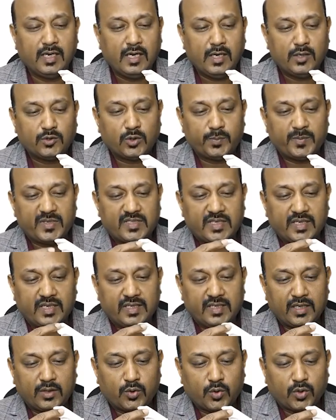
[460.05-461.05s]
So basically
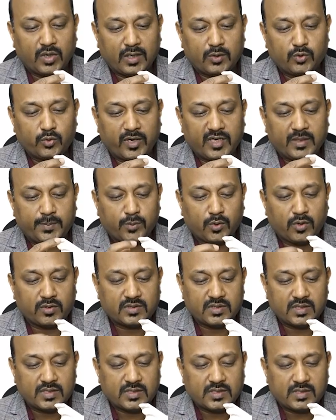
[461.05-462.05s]
the coracoid
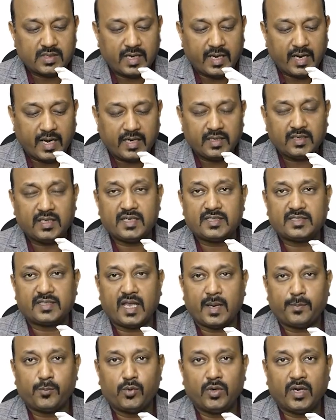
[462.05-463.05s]
process and the
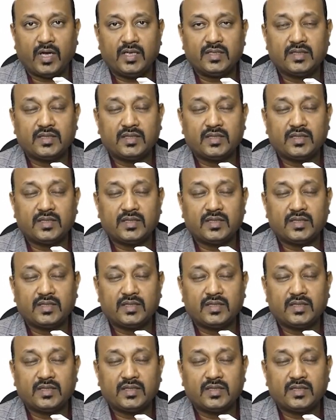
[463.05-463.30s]
scapula,